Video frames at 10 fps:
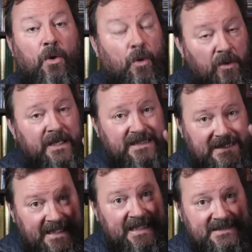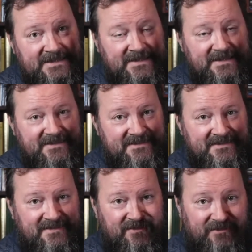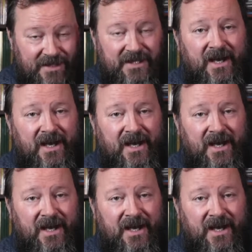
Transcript: or at least, very